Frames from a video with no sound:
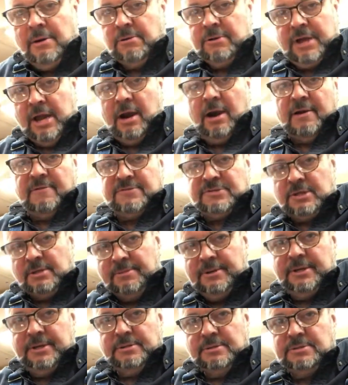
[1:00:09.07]
don't care if
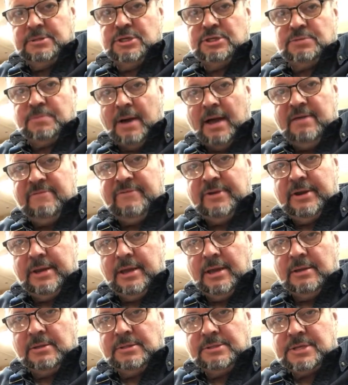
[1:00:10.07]
somebody uses my
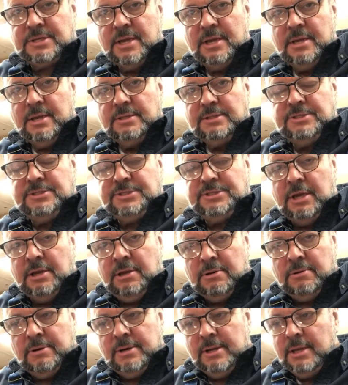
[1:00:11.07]
videos.
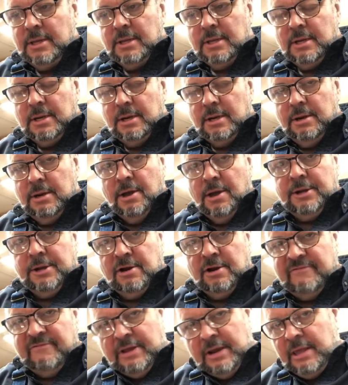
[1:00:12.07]
Dude, none of
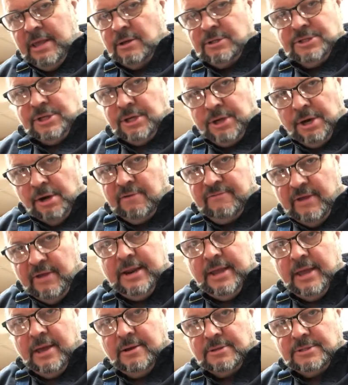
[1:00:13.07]
your videos are your
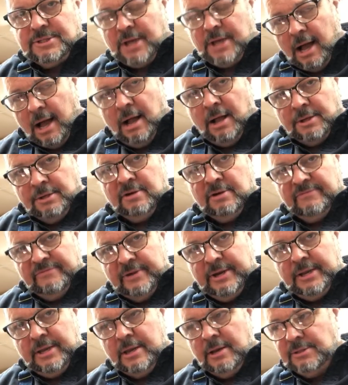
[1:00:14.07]
videos. All your
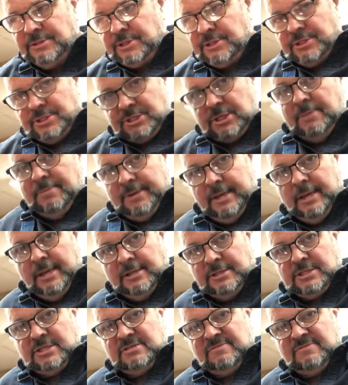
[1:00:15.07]
videos are somebody else's